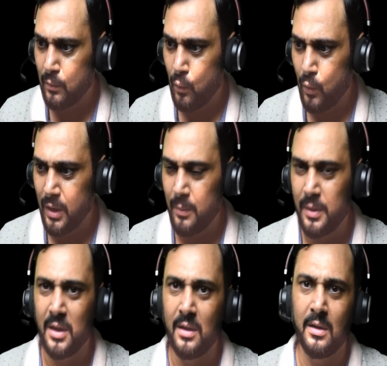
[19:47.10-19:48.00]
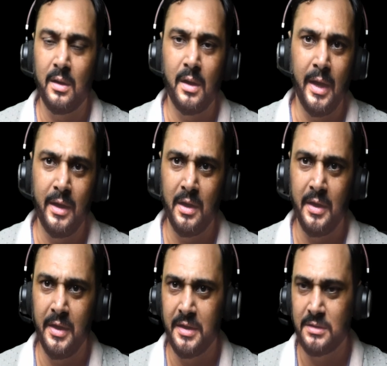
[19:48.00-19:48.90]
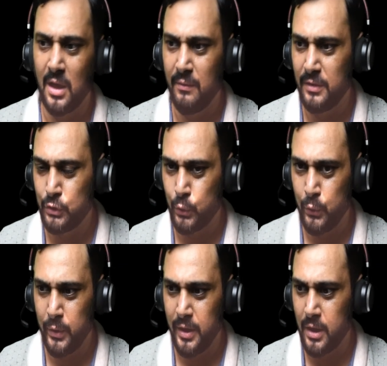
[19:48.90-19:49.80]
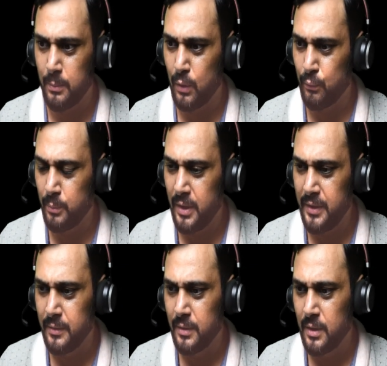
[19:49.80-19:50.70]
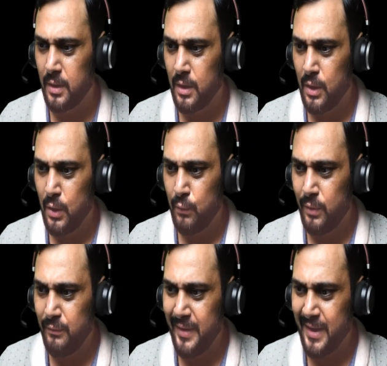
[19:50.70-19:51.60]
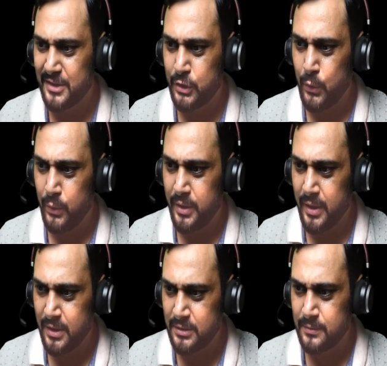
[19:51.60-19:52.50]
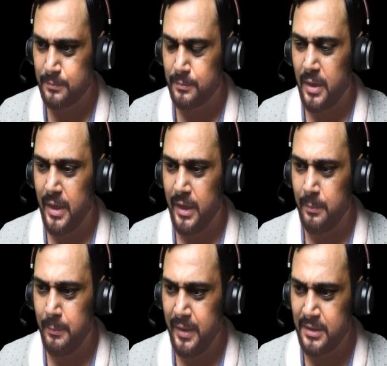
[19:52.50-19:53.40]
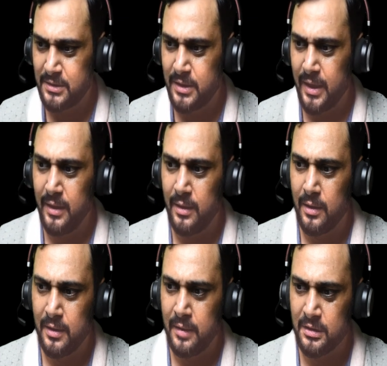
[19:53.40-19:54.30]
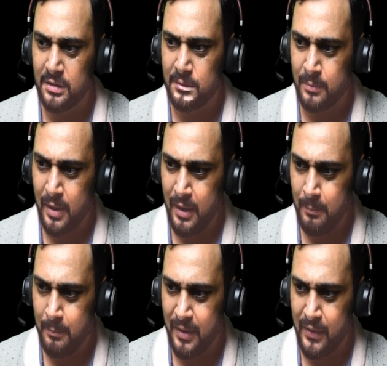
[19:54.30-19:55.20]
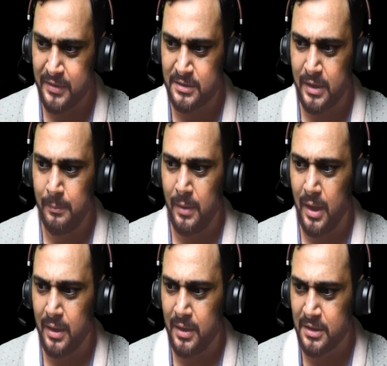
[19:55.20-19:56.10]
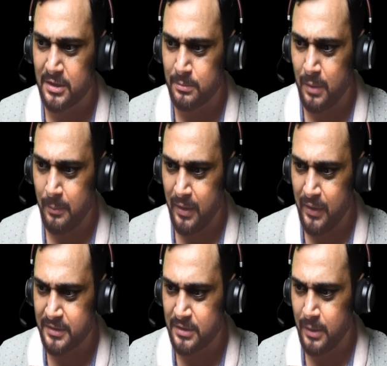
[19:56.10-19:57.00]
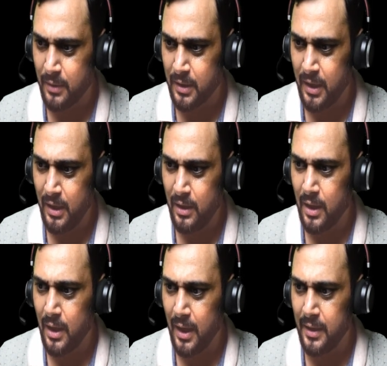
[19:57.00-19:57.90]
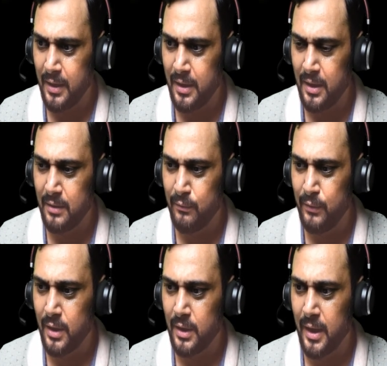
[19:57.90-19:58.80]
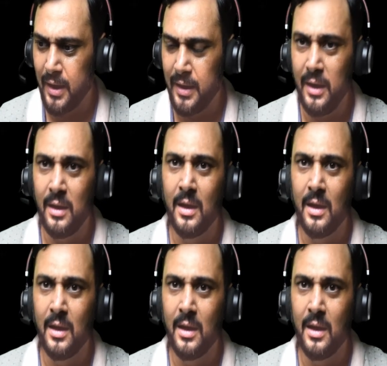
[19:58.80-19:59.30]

whatever the handler it is, I will show you in a couple of minutes. When we execute this, it means that this is my matrix name and this is my matrix name again. And here we are adding